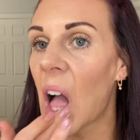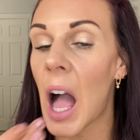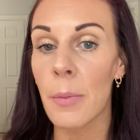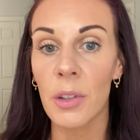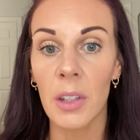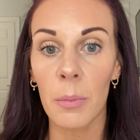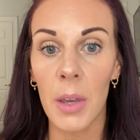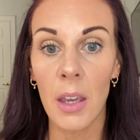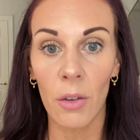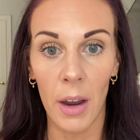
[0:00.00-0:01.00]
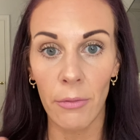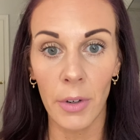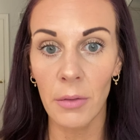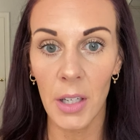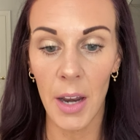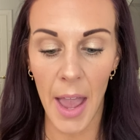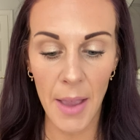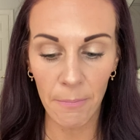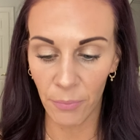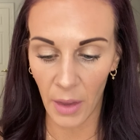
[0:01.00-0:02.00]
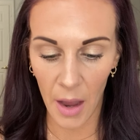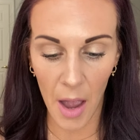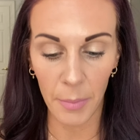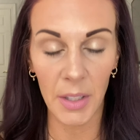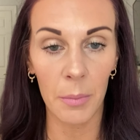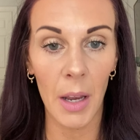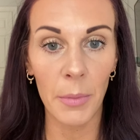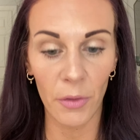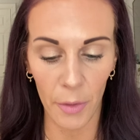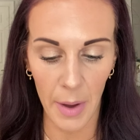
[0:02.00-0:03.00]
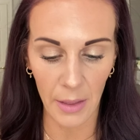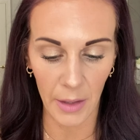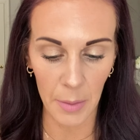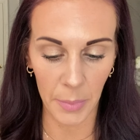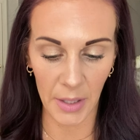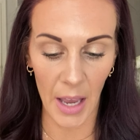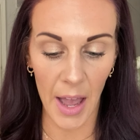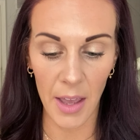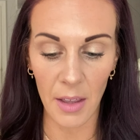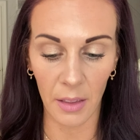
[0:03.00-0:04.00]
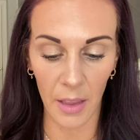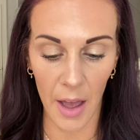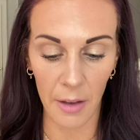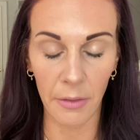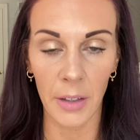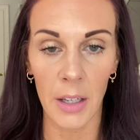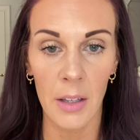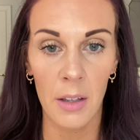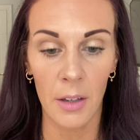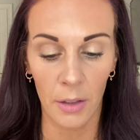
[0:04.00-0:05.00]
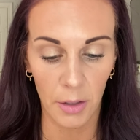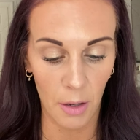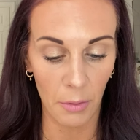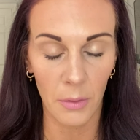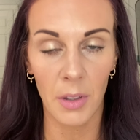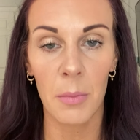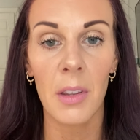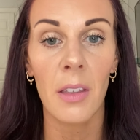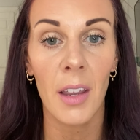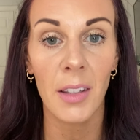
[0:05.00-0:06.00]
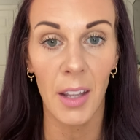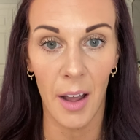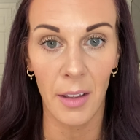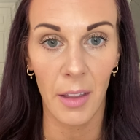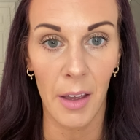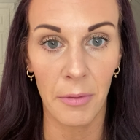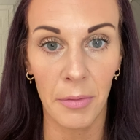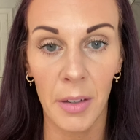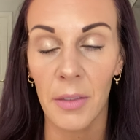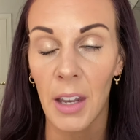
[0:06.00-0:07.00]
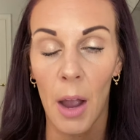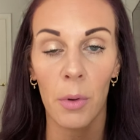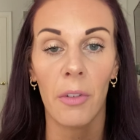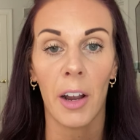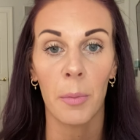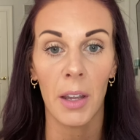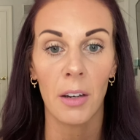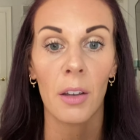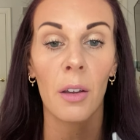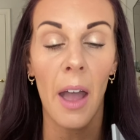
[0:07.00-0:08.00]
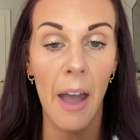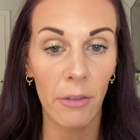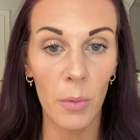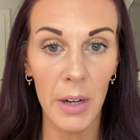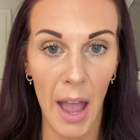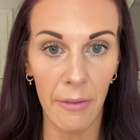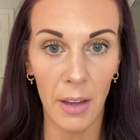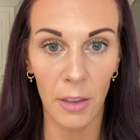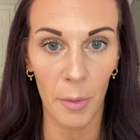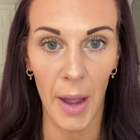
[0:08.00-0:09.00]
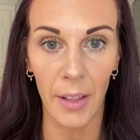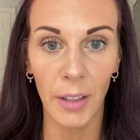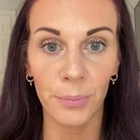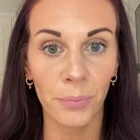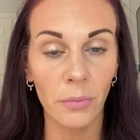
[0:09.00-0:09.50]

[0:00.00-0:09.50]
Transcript: I'm using pink grapefruit today. Sometimes for my lips, so some of the things that I love that I would recommend everyone having in their palette.